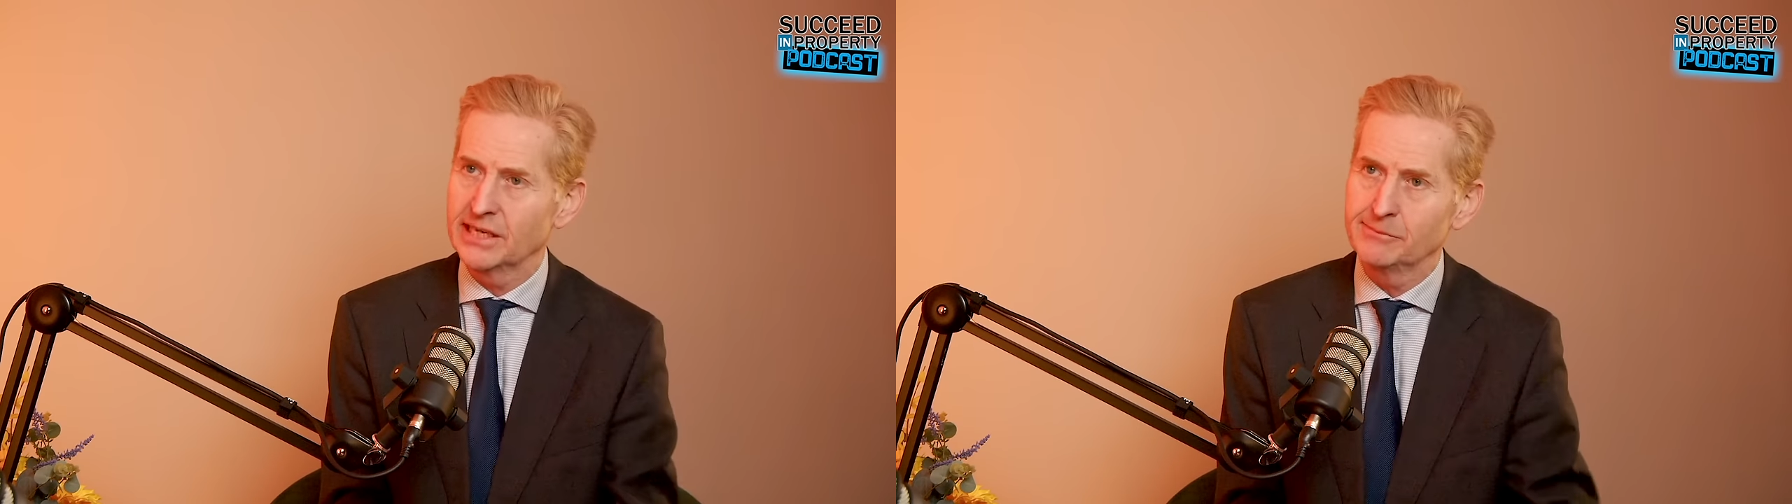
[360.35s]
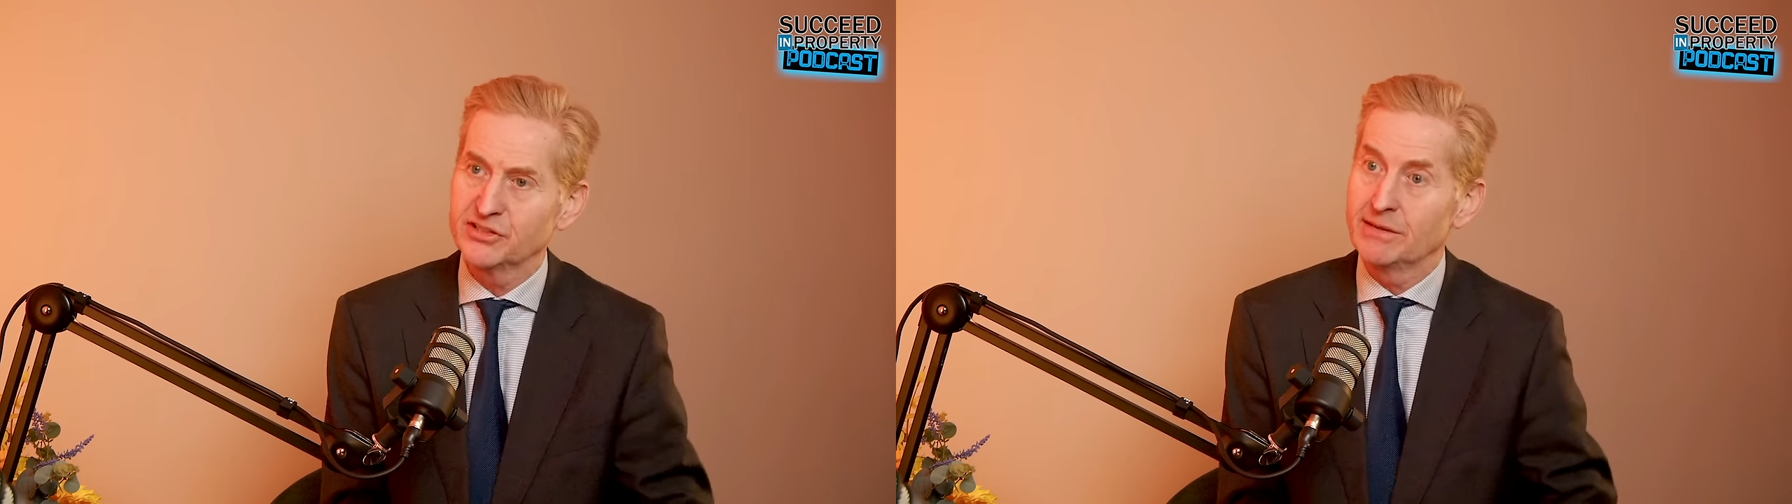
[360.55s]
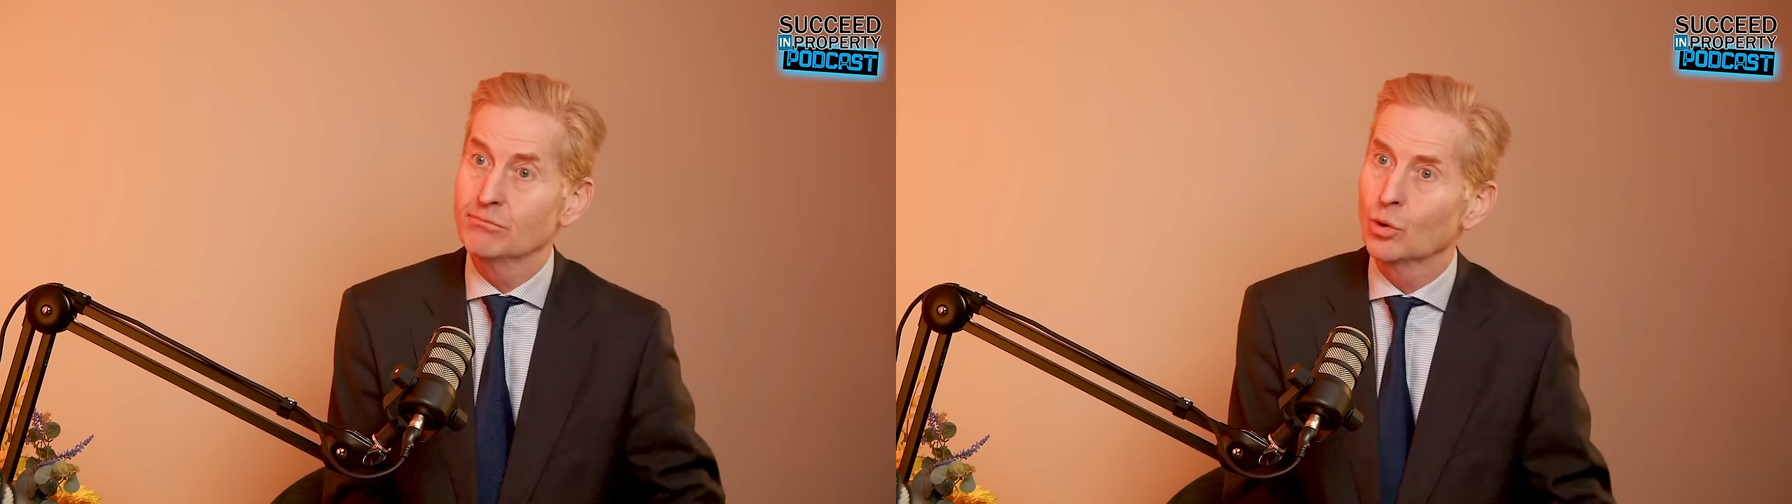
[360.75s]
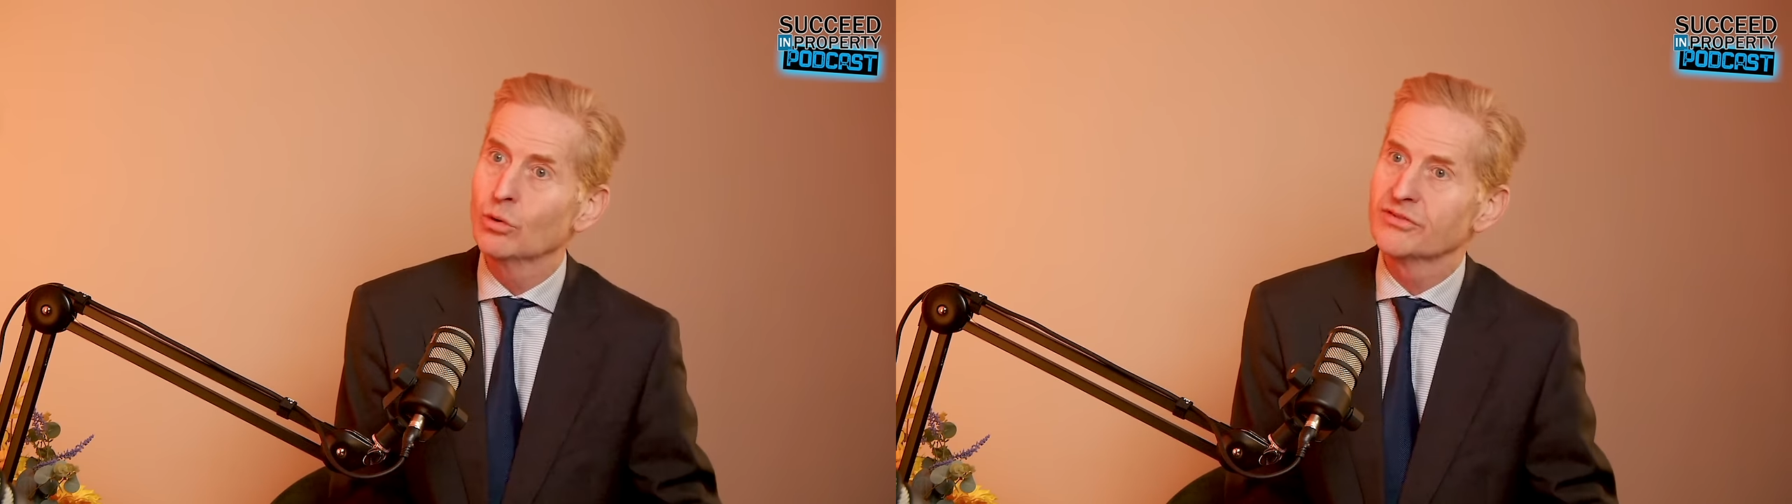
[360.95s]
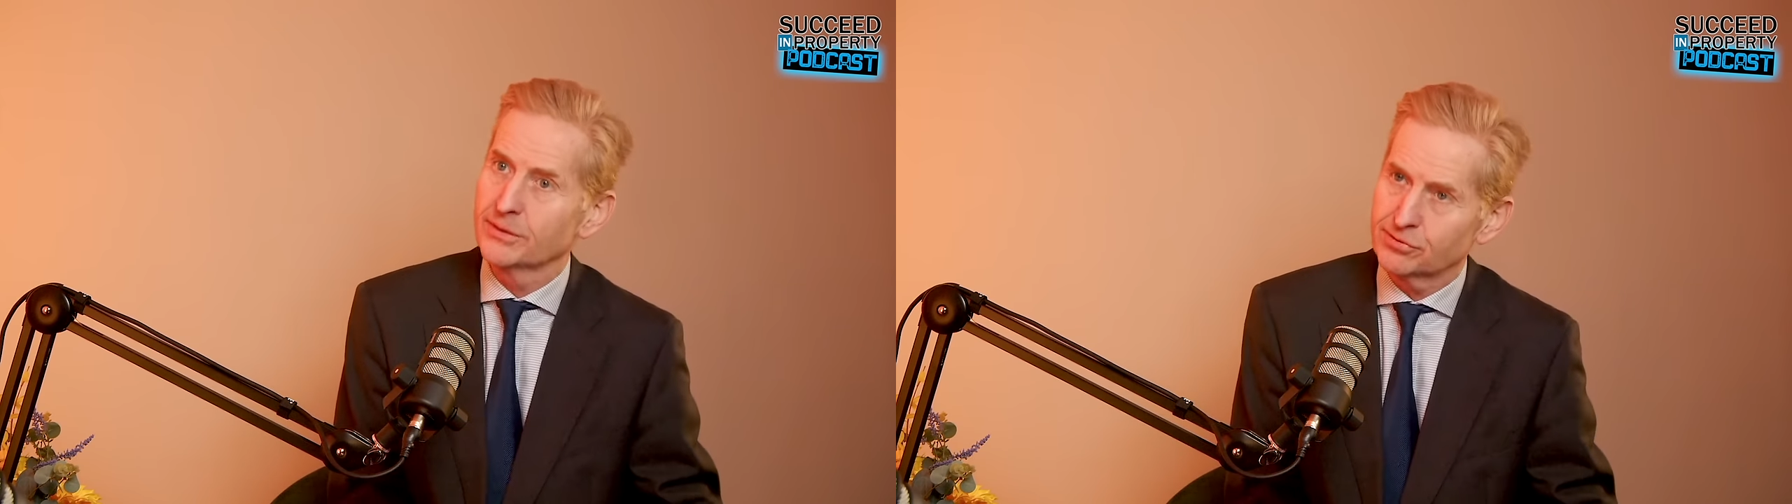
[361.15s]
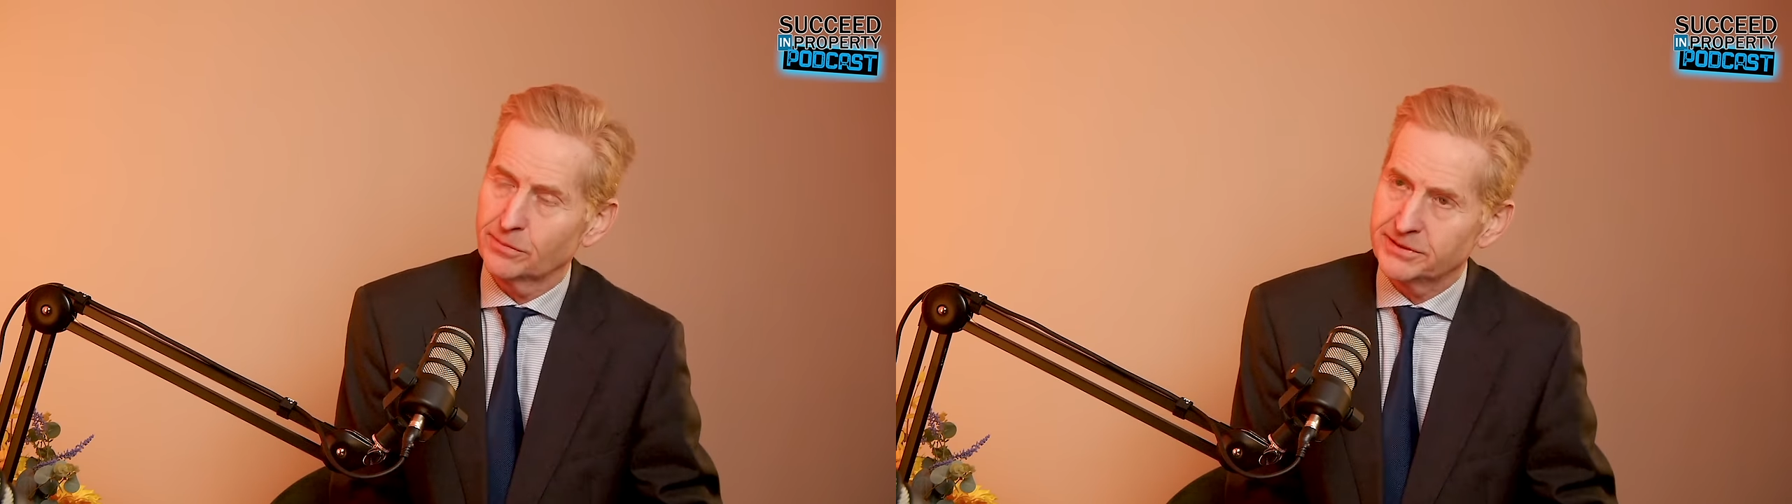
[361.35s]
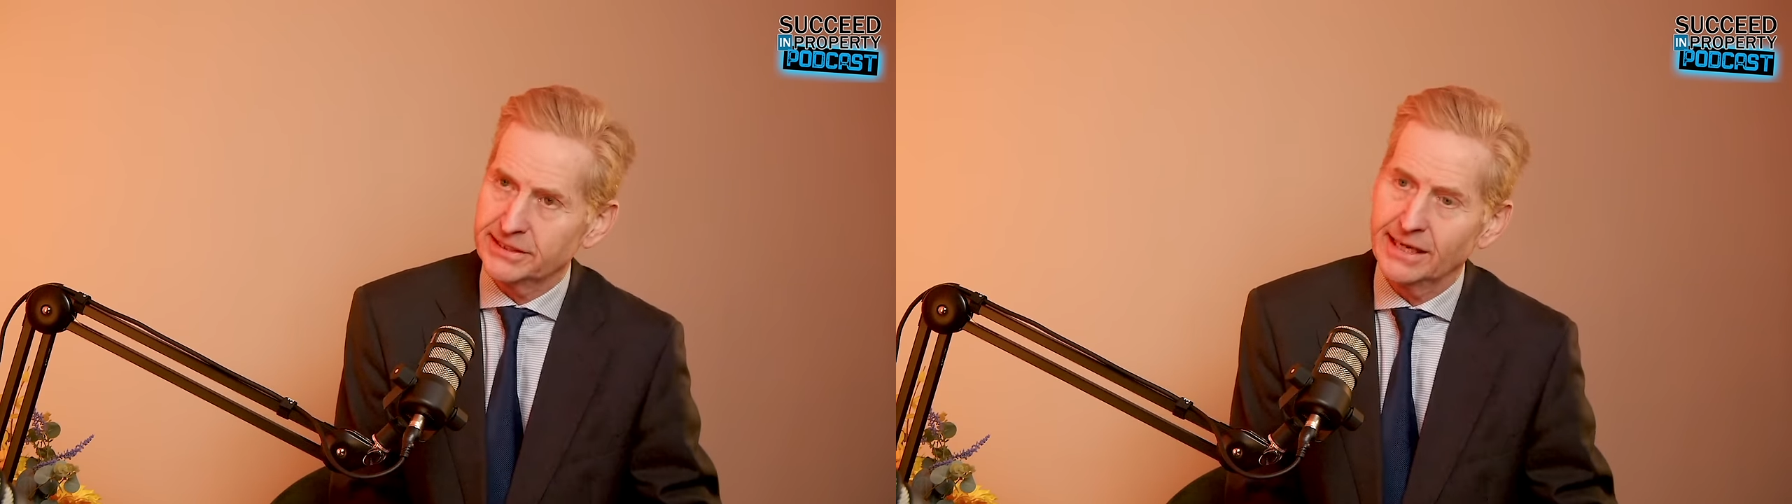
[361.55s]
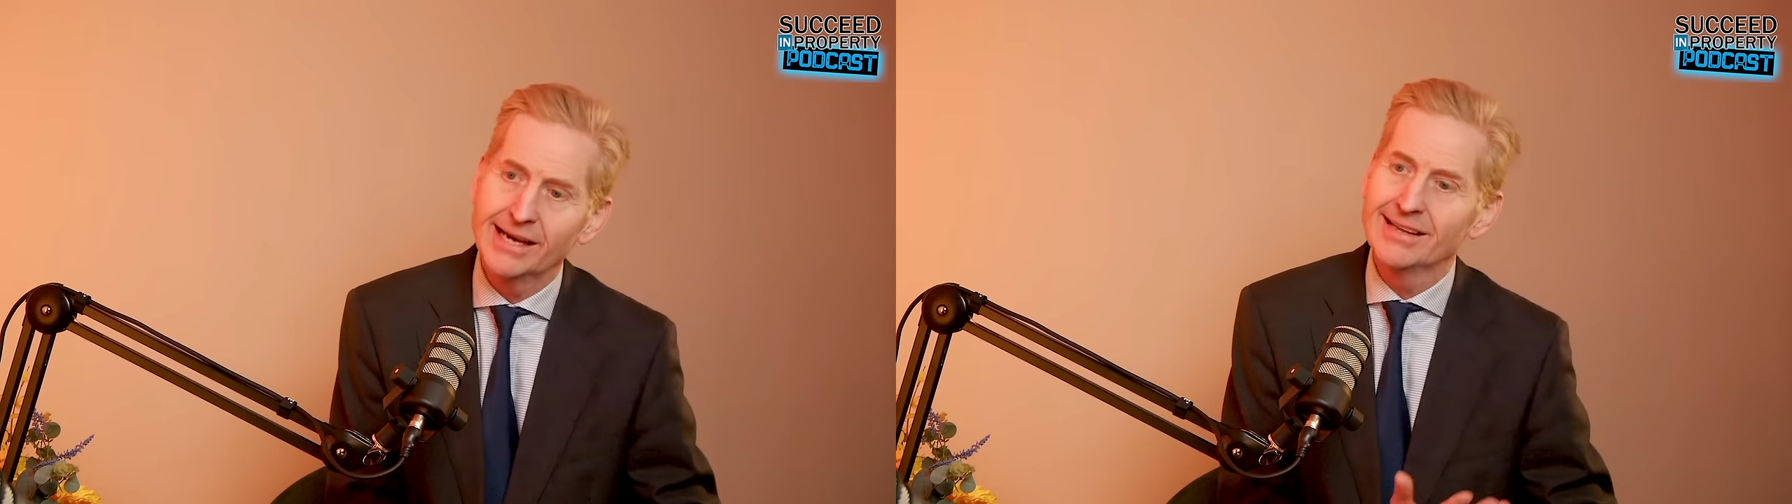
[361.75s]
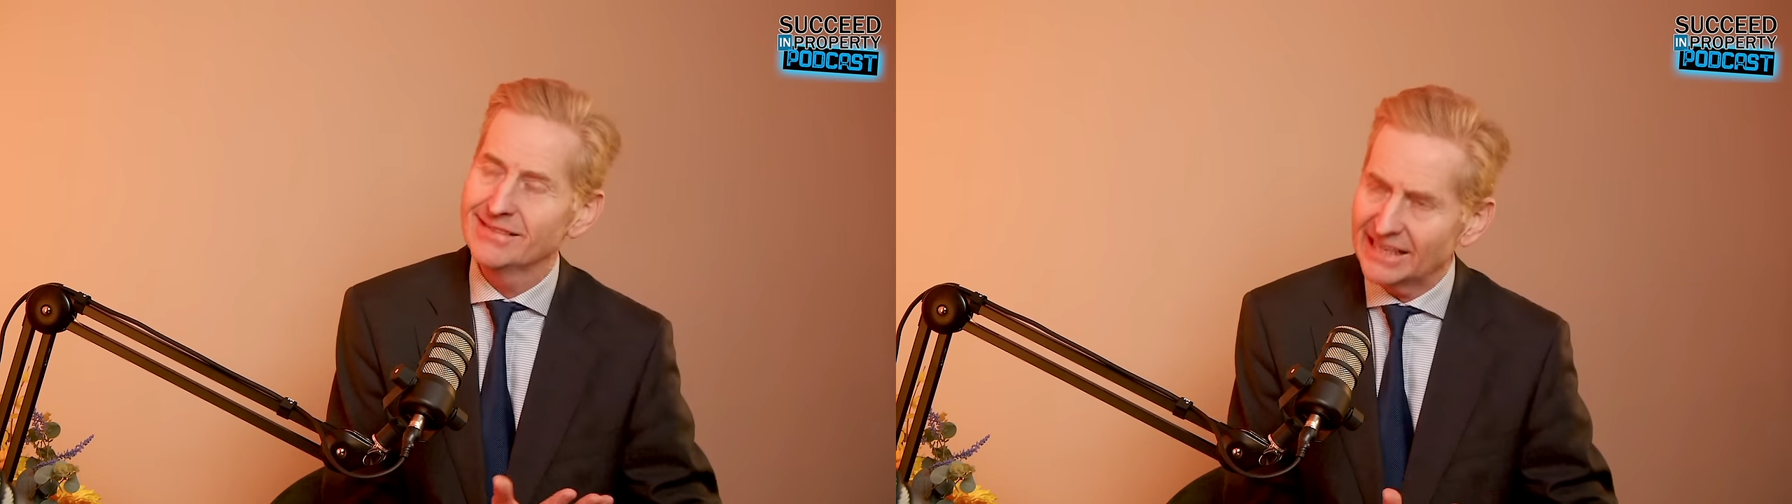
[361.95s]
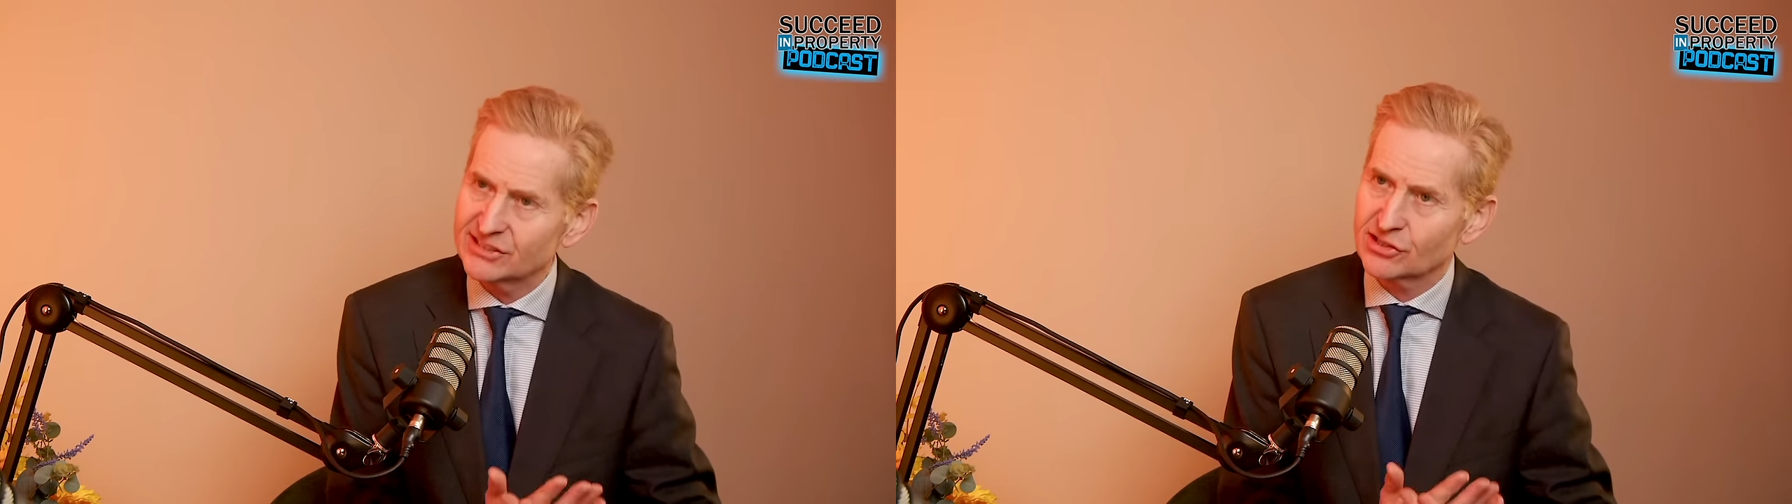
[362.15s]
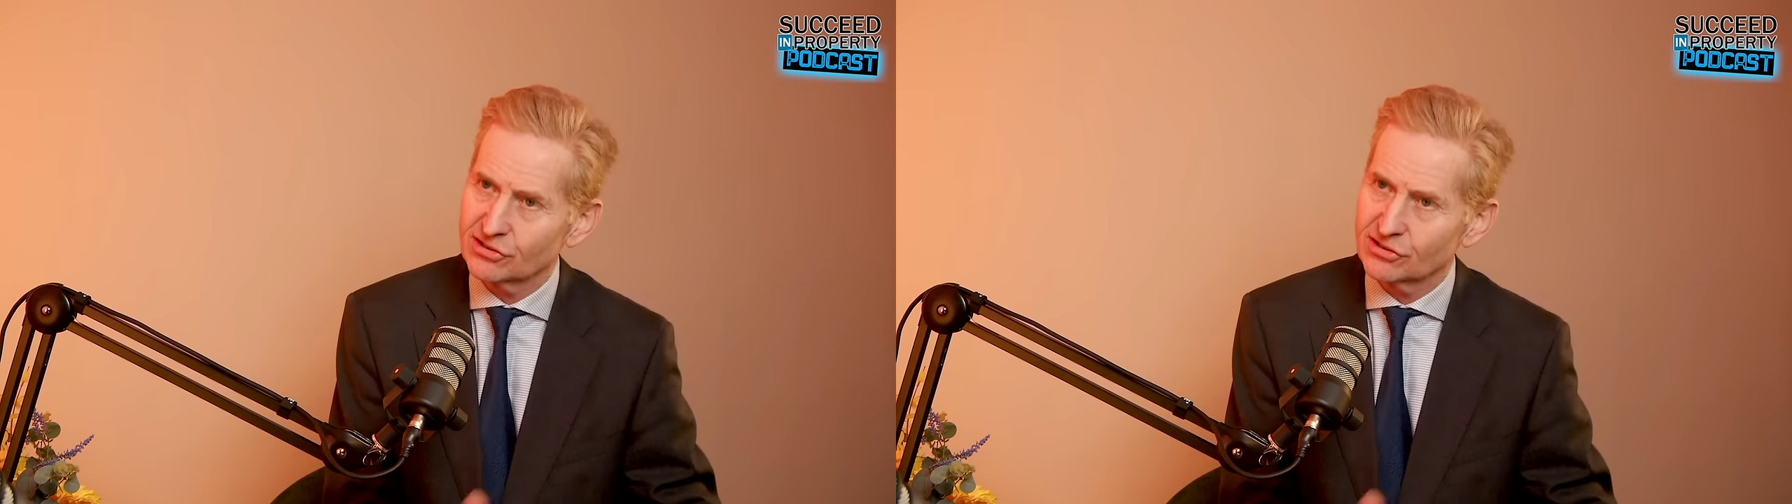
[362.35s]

10% more for the property. That's